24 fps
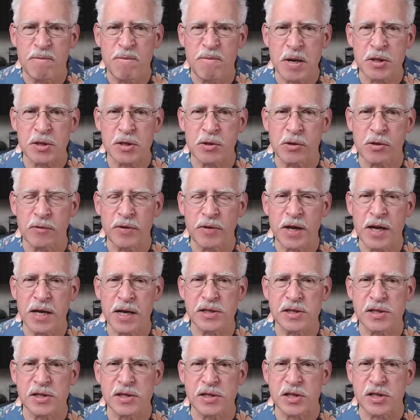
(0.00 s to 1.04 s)
picture of
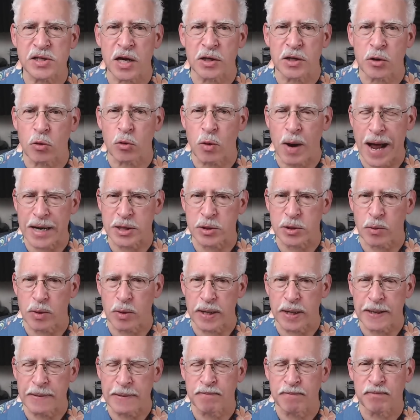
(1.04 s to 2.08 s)
his son
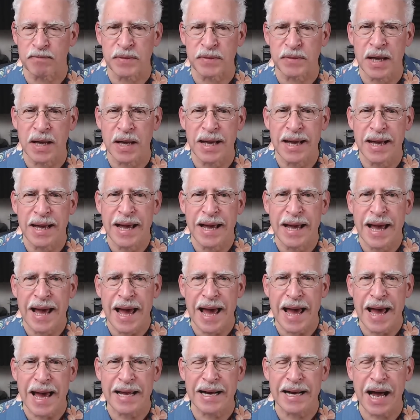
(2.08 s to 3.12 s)
graduating.
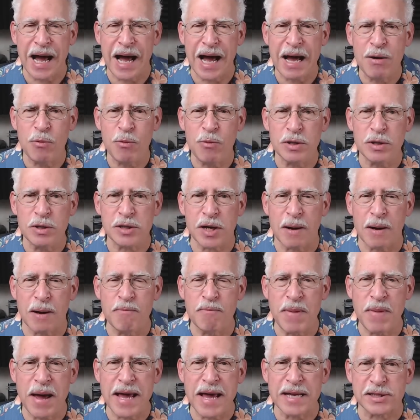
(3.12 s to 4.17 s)
And I was
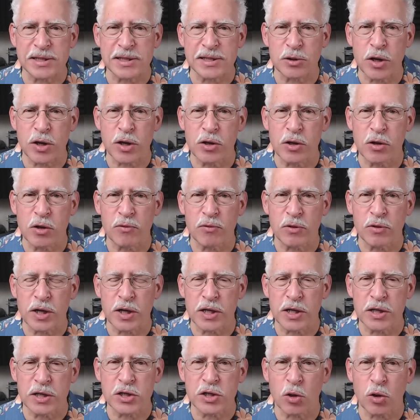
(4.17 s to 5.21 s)
amazed looking over at
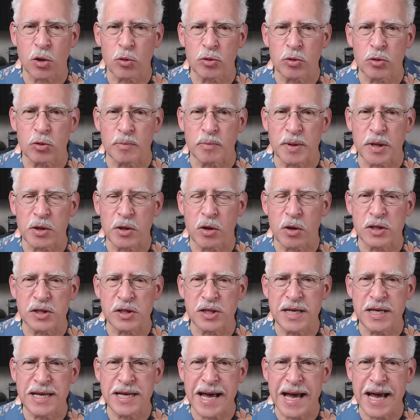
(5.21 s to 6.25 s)
his shoulder
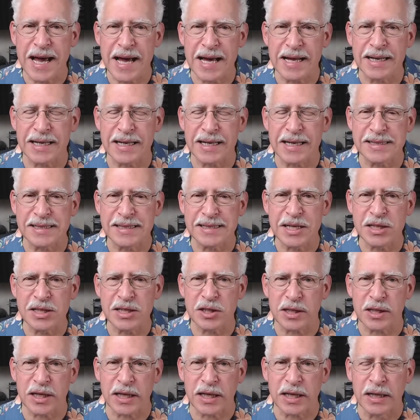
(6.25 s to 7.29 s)
because he had
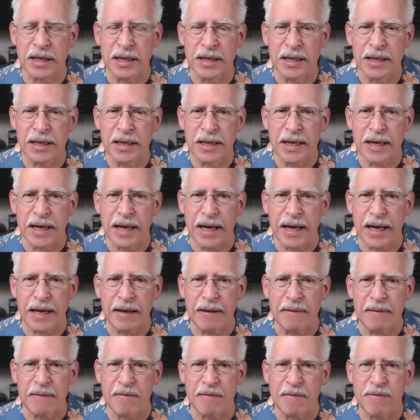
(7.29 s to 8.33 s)
essentially
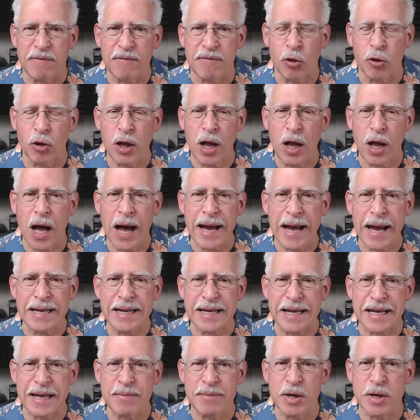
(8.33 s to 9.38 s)
a full
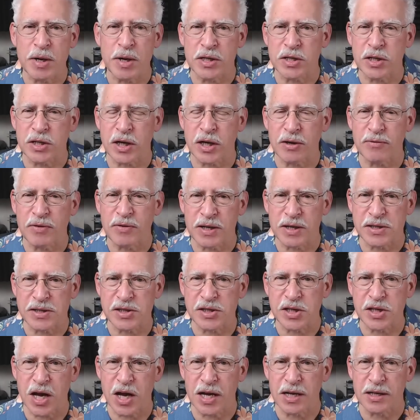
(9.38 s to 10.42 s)
height image of his
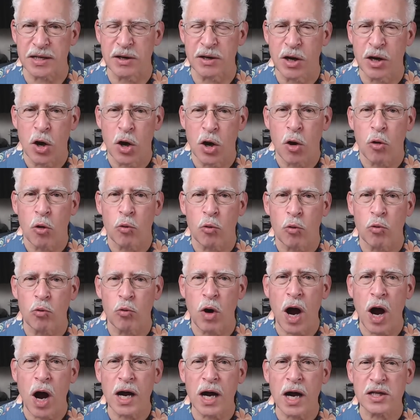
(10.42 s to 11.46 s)
son,
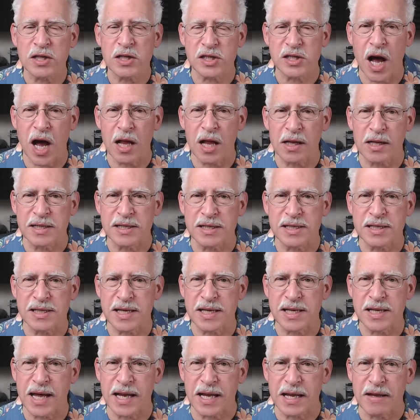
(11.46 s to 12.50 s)
rock solid,
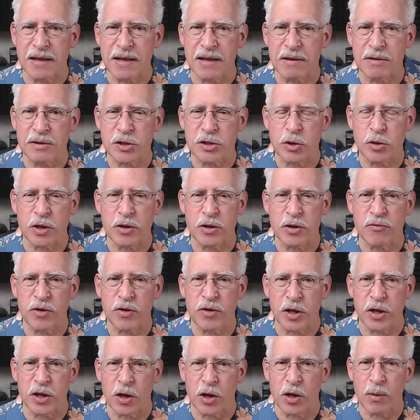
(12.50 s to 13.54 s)
steady shooting
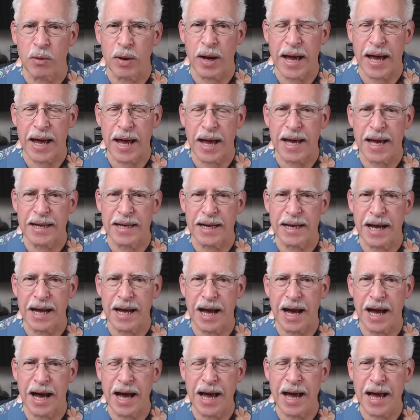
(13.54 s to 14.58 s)
video. And
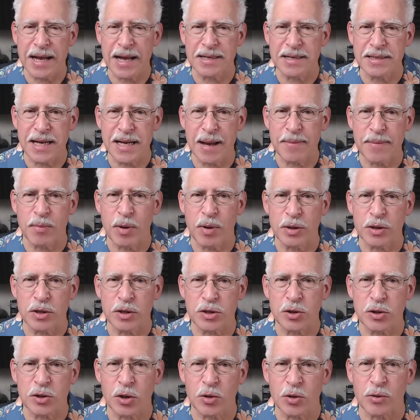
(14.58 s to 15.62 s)
I had to tap him on
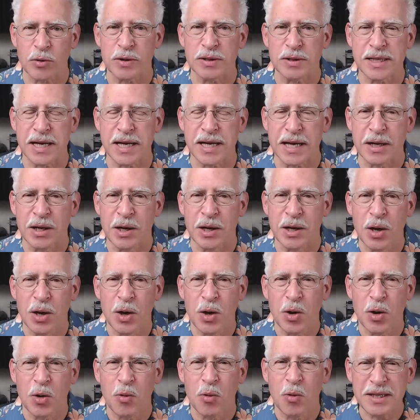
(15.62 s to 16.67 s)
the shoulder and say,
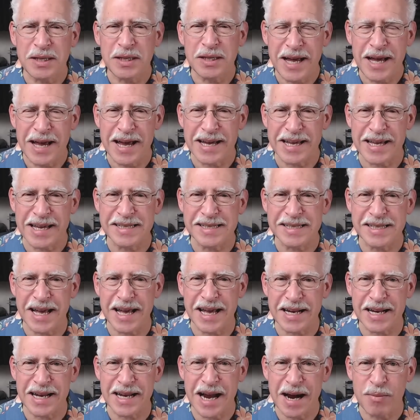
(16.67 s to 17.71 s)
What the heck is
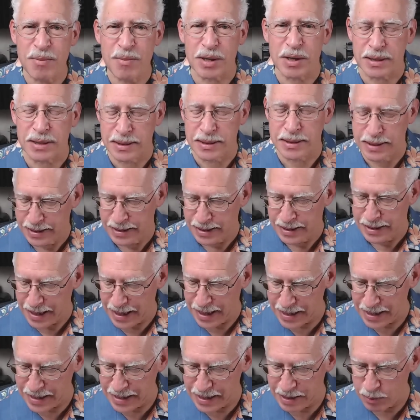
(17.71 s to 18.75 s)
that camera?
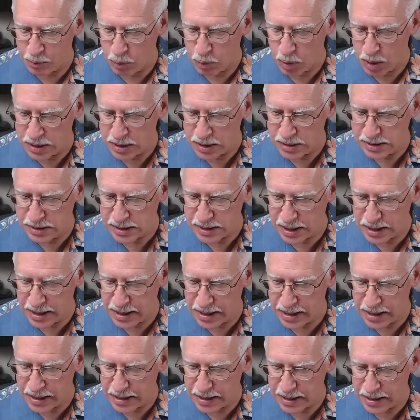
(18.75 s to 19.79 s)
And it was
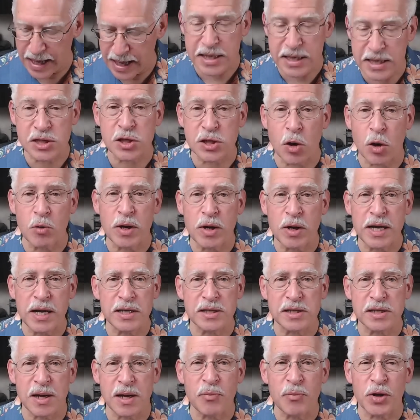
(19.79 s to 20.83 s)
uh, a
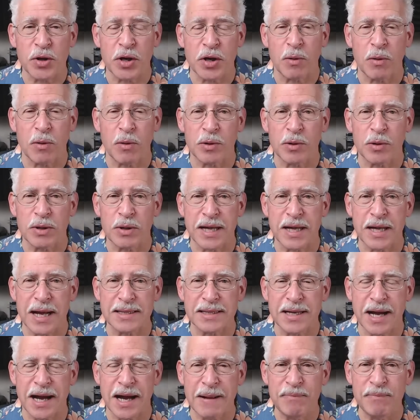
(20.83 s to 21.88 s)
Sony something or other at
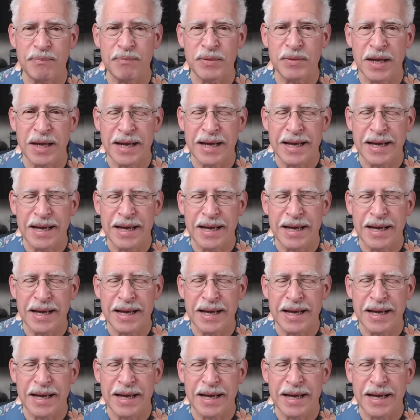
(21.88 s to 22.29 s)
that time.